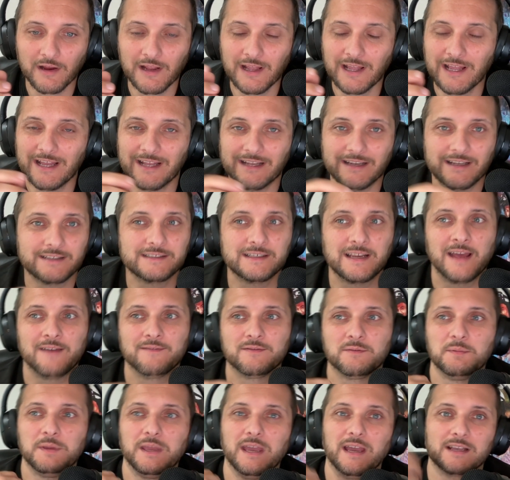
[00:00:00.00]
It doesn't
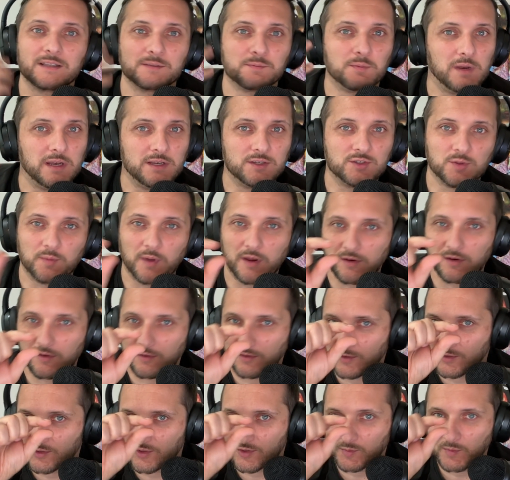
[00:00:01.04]
have to be exponentially better. It
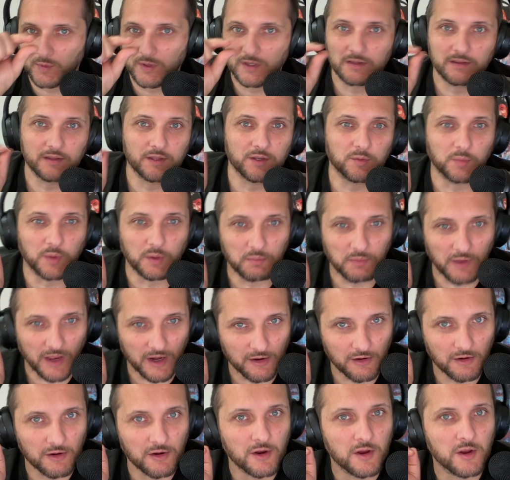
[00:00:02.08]
could just be a little bit
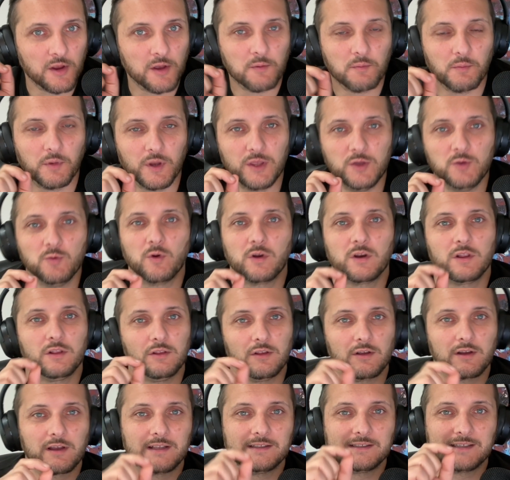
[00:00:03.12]
better. But you want to
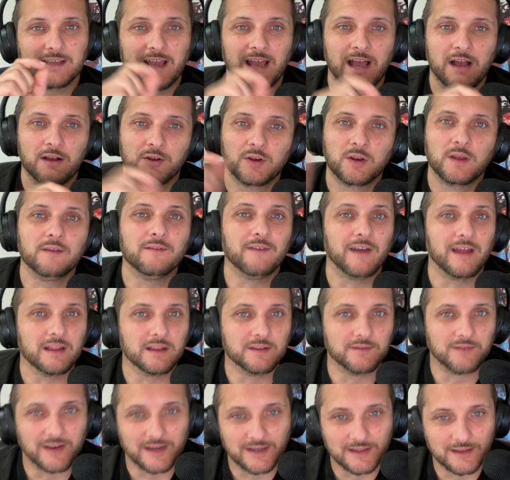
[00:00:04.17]
look and say, how could I have
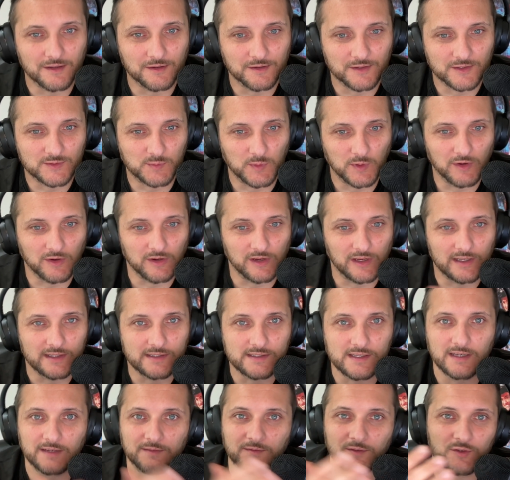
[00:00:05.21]
elevated their
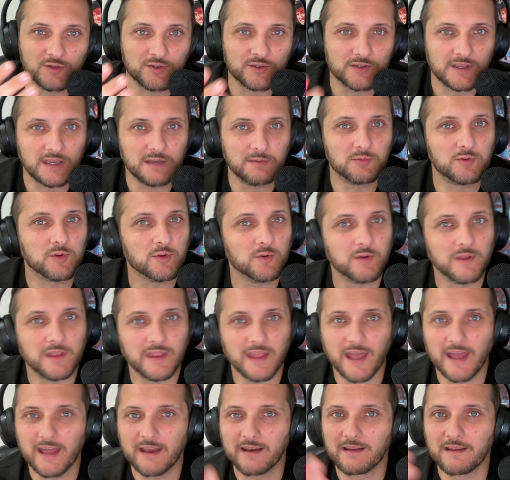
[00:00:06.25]
experience? And if you just keep doing
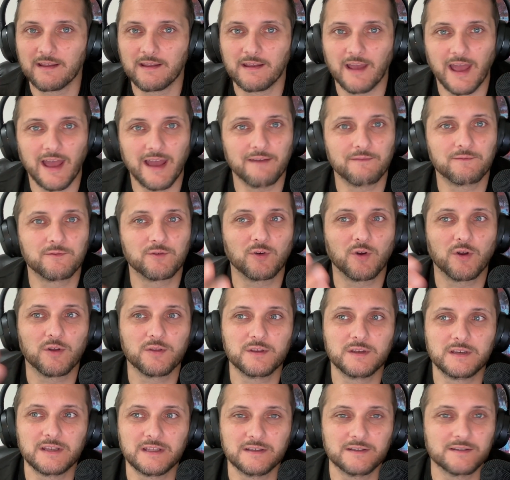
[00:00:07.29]
that after all
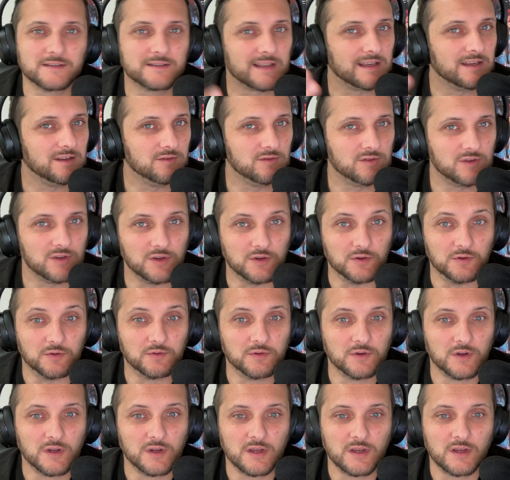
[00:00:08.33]
the deals that you do,
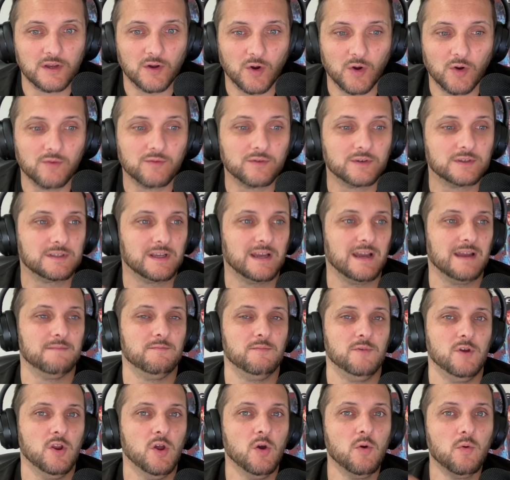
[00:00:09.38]
over
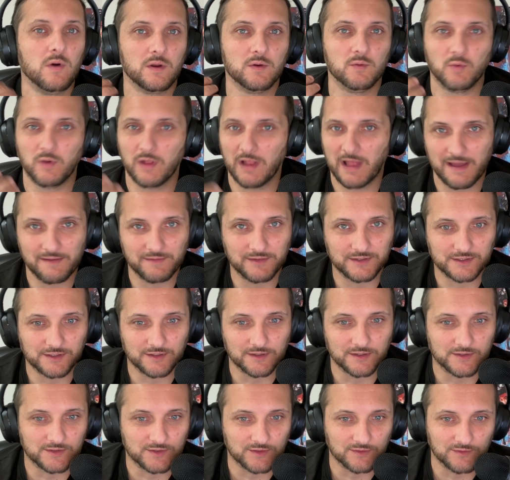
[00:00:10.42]
time, no one will have as
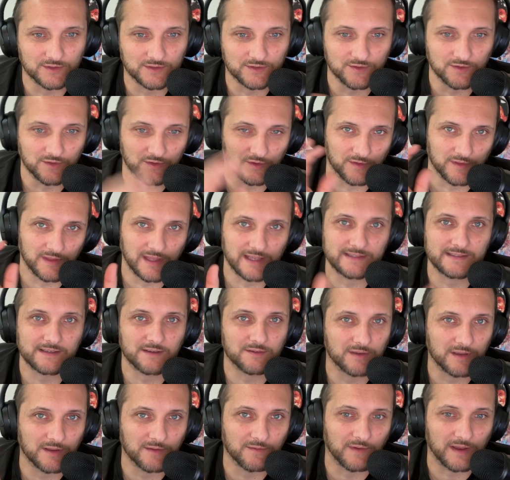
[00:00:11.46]
good a service as you do. And that's how
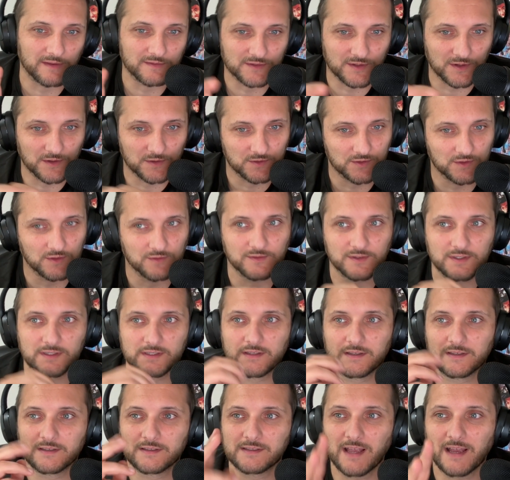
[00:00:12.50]
you get 5-star service.
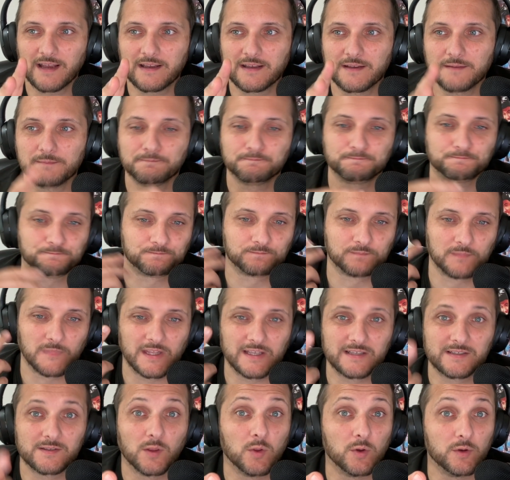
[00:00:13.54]
The second
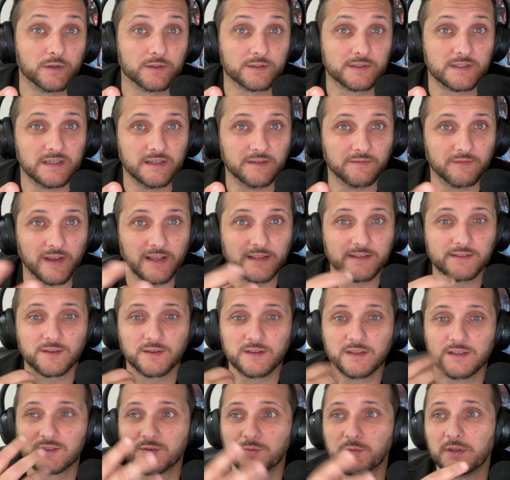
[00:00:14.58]
is loyalty events. So
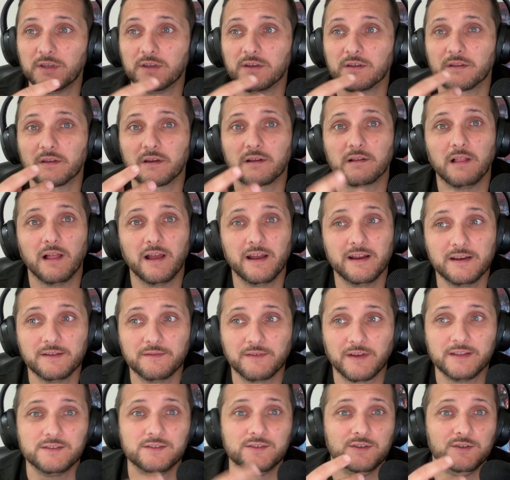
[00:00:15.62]
these should be the client
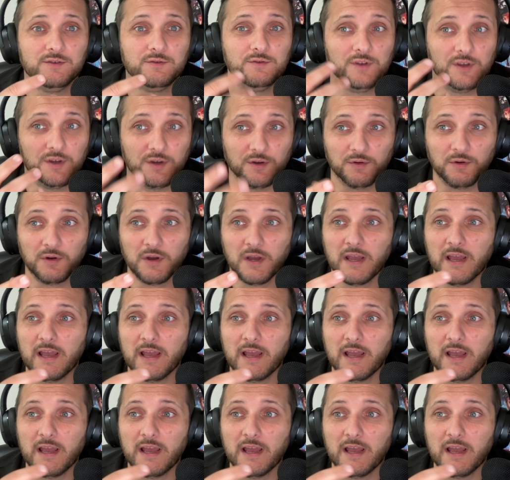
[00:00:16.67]
events you do.